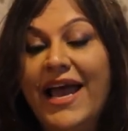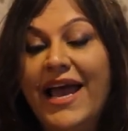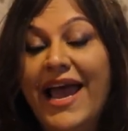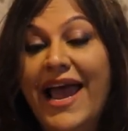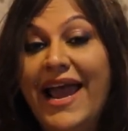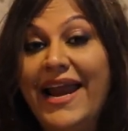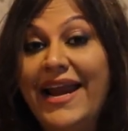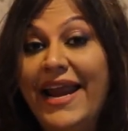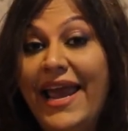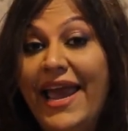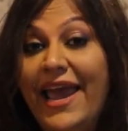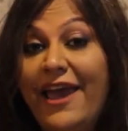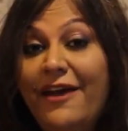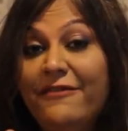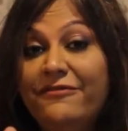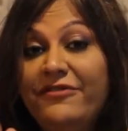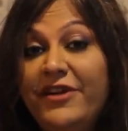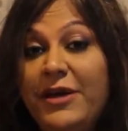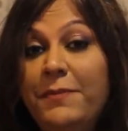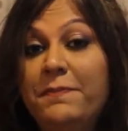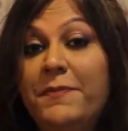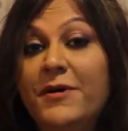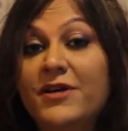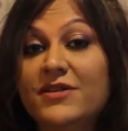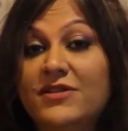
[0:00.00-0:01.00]
and
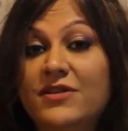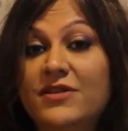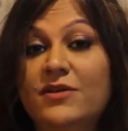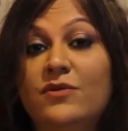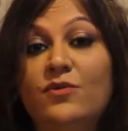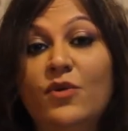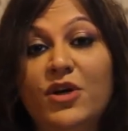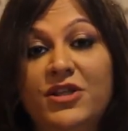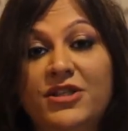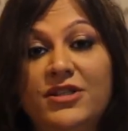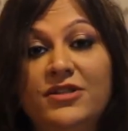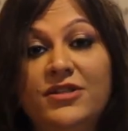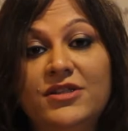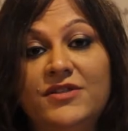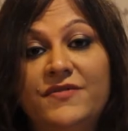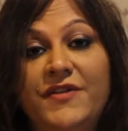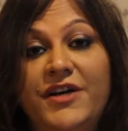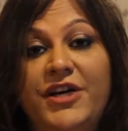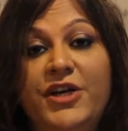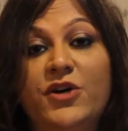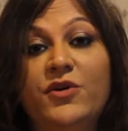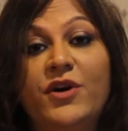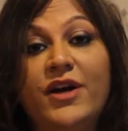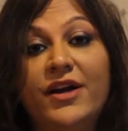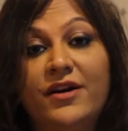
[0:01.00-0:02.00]
every person watching this
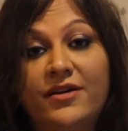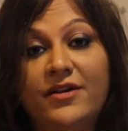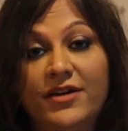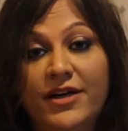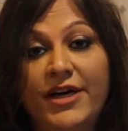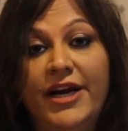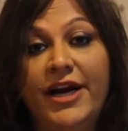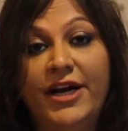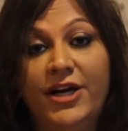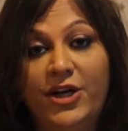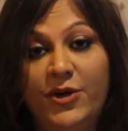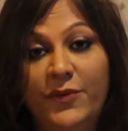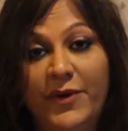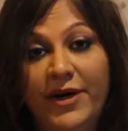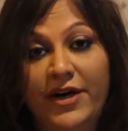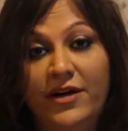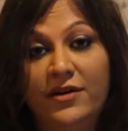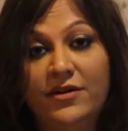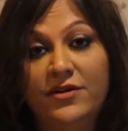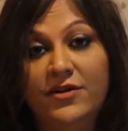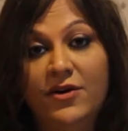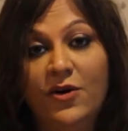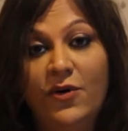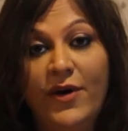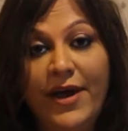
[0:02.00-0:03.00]
video can relate to it.
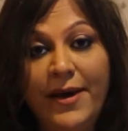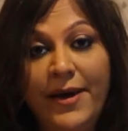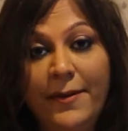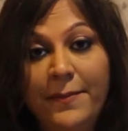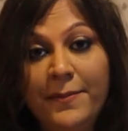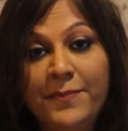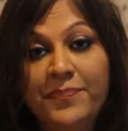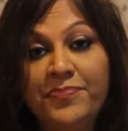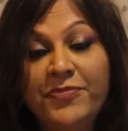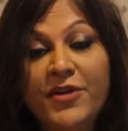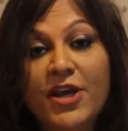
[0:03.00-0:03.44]
Okay.